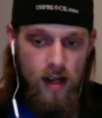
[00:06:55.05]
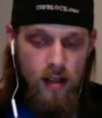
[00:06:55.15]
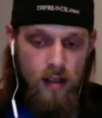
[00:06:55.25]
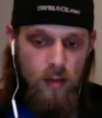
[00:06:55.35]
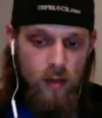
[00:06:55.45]

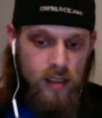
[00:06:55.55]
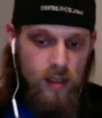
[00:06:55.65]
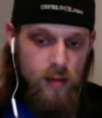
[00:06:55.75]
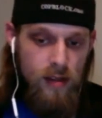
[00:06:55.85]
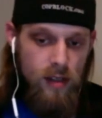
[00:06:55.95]
It wasn't
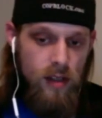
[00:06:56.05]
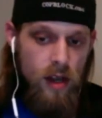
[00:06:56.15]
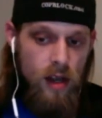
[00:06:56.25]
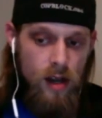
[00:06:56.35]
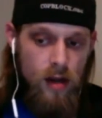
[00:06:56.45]
about the
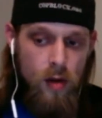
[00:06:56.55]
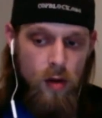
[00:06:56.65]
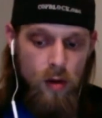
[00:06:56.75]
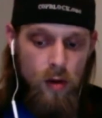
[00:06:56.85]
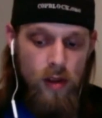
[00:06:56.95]
law or
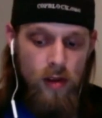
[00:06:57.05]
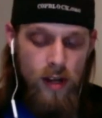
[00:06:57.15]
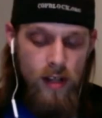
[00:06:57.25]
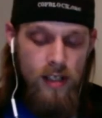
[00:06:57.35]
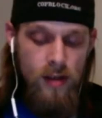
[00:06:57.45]
whether or not
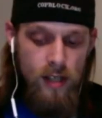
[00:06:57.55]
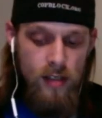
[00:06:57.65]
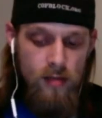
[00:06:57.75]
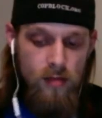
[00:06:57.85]
Deo has a right